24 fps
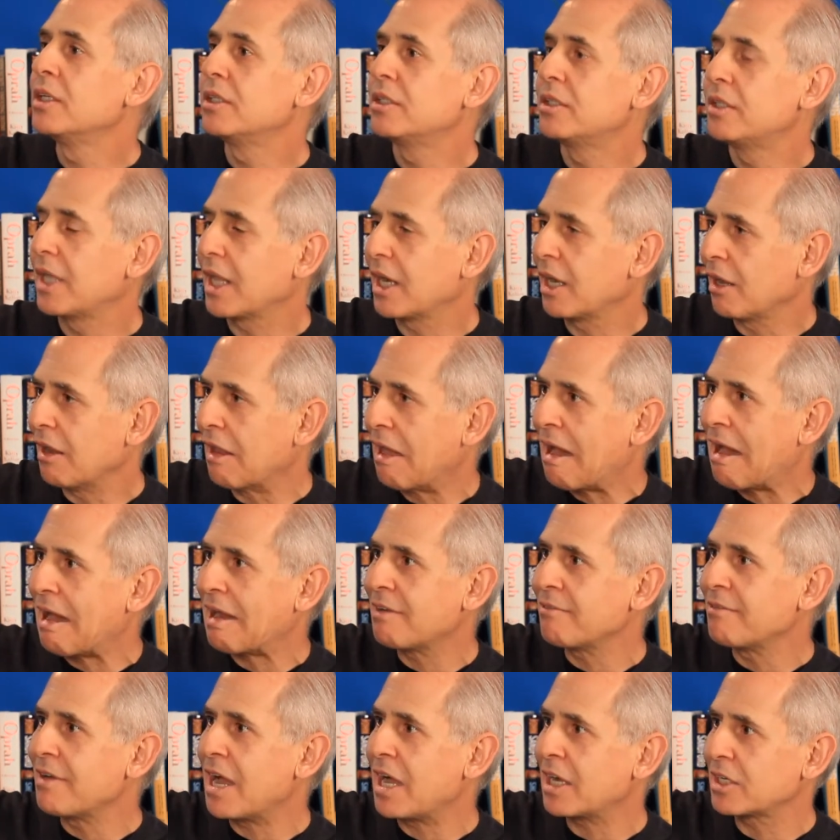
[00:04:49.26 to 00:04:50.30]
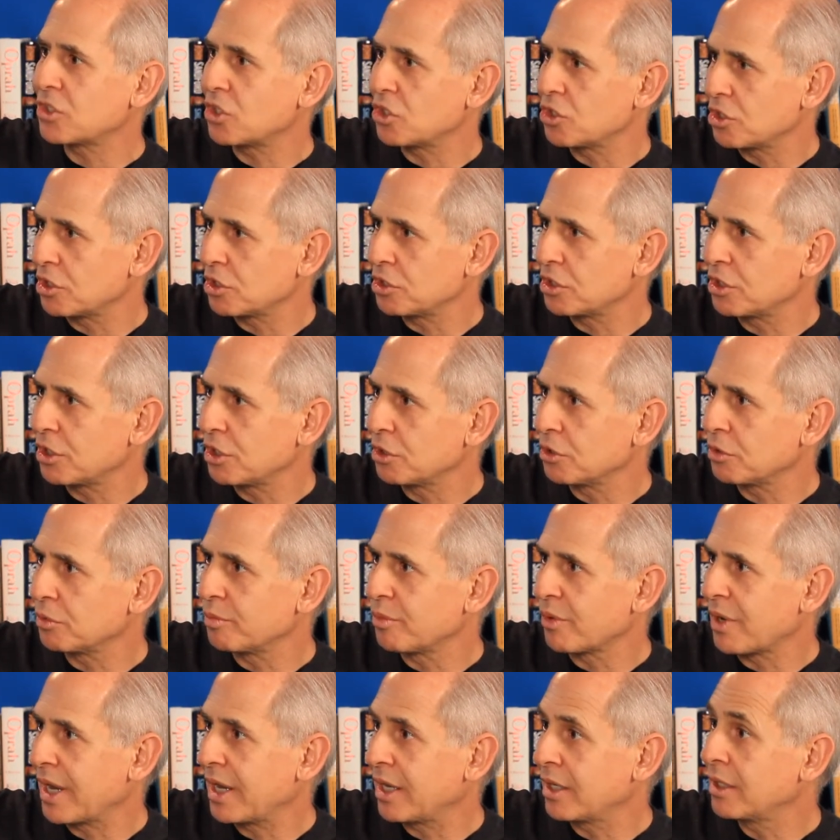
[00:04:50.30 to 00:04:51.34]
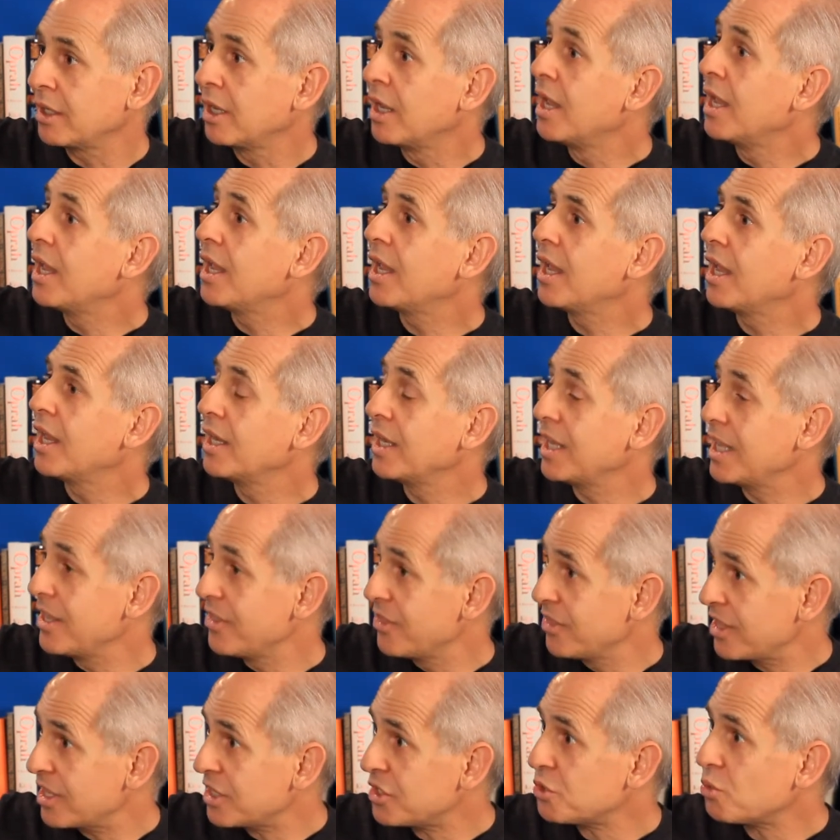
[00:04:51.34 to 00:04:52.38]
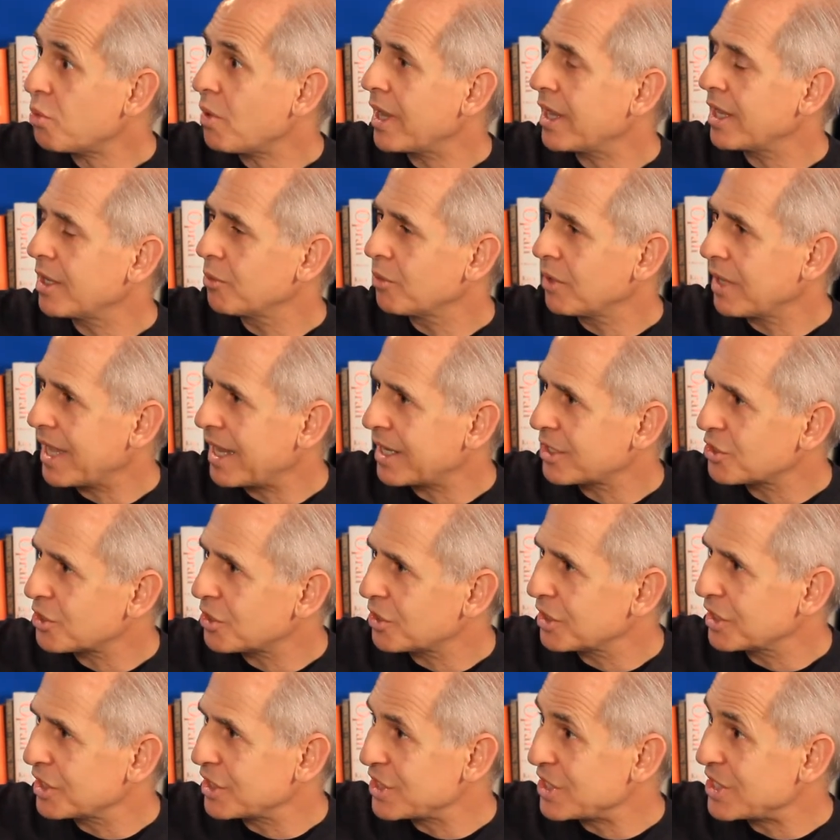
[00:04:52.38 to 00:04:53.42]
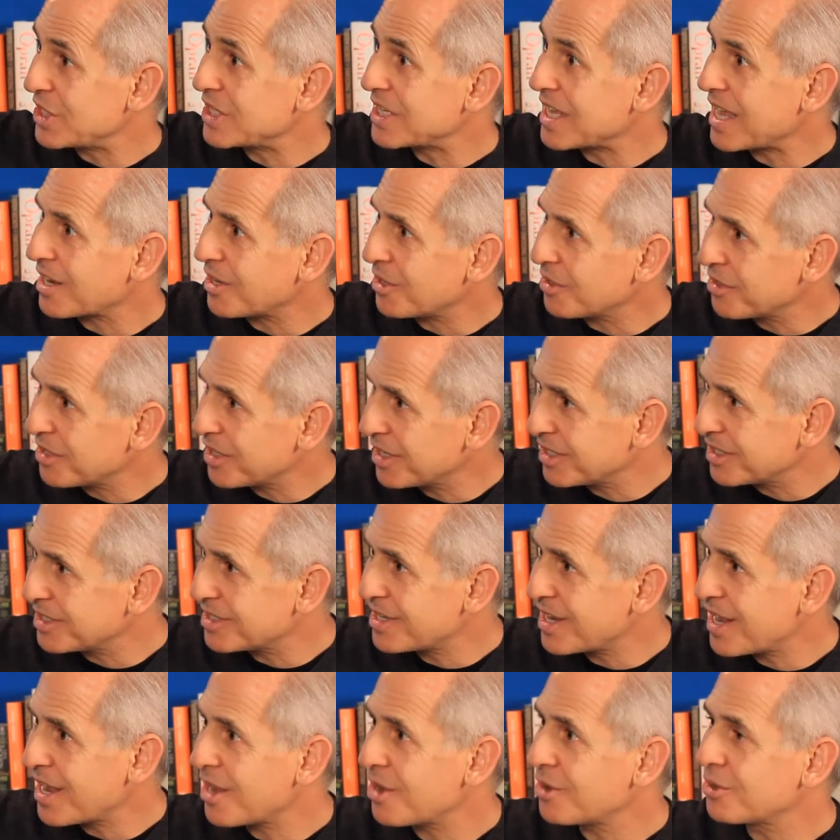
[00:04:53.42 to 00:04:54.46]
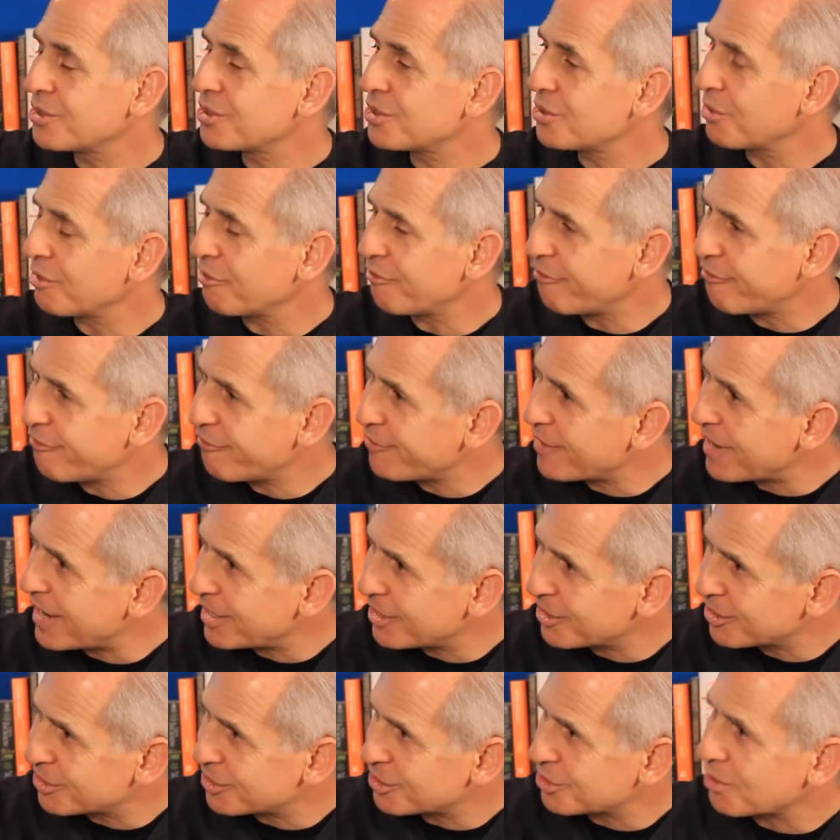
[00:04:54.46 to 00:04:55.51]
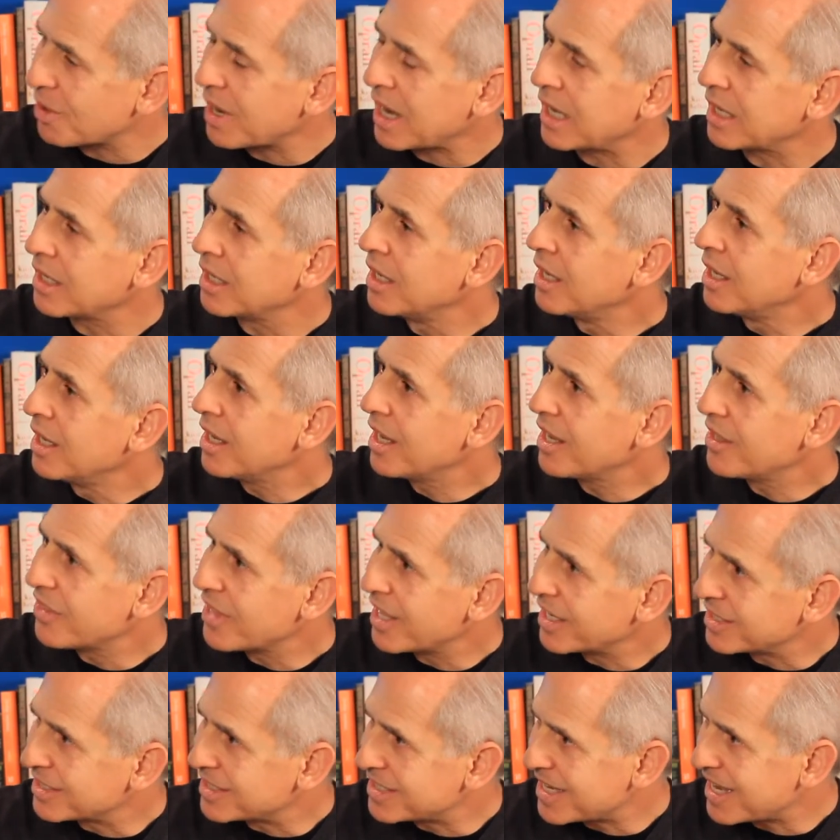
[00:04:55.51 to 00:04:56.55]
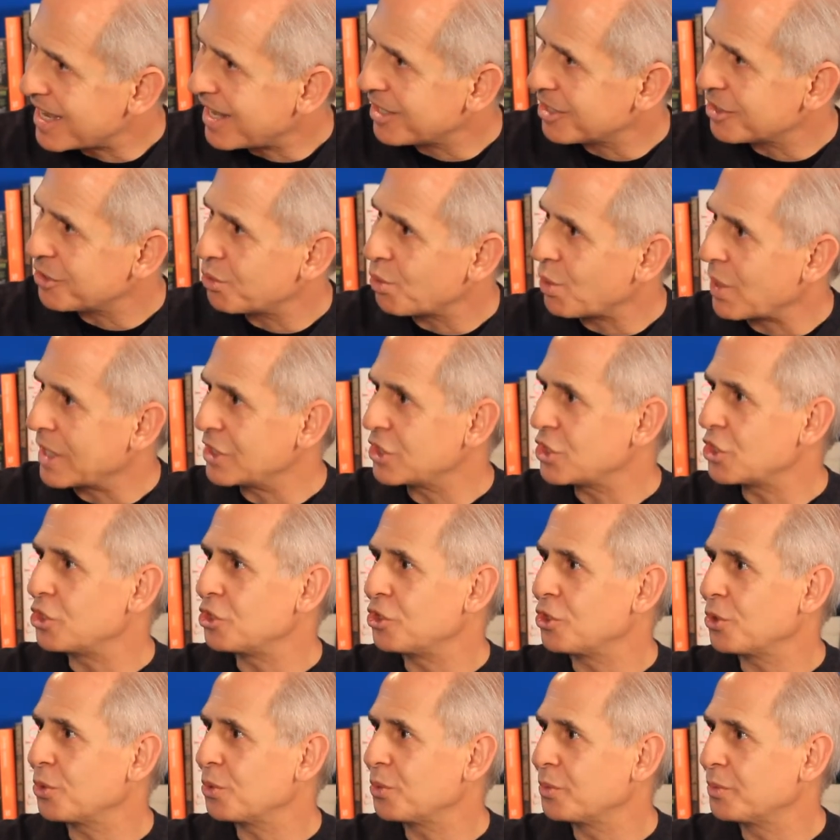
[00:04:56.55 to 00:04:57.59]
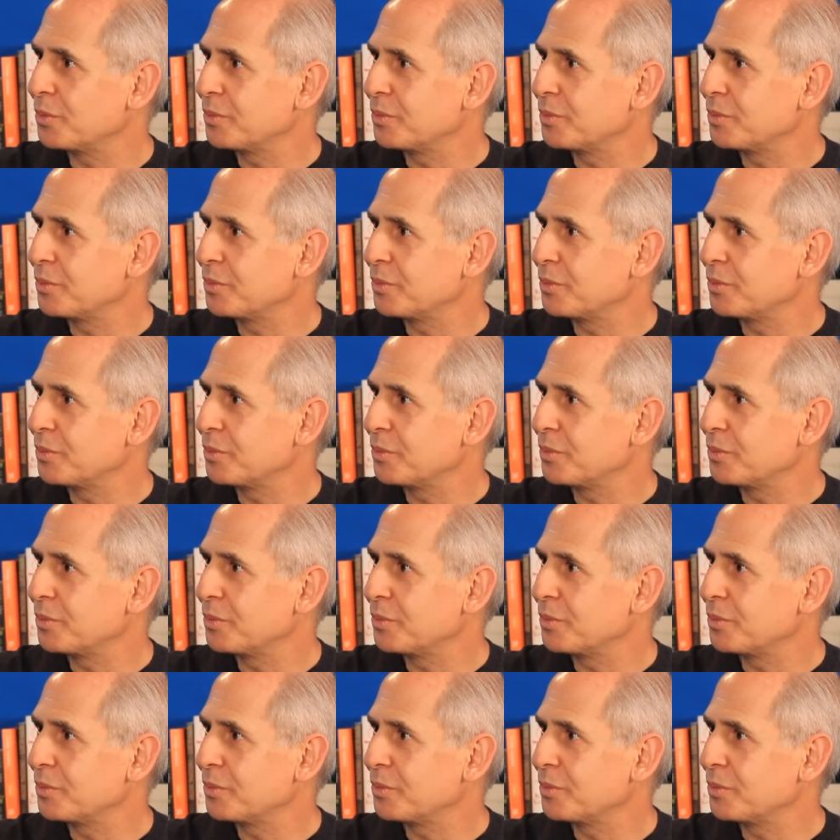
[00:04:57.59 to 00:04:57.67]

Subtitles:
get a lot of oxygen to your brain. And in this way, it will actually settle things down so it fires right and then tell it what to do.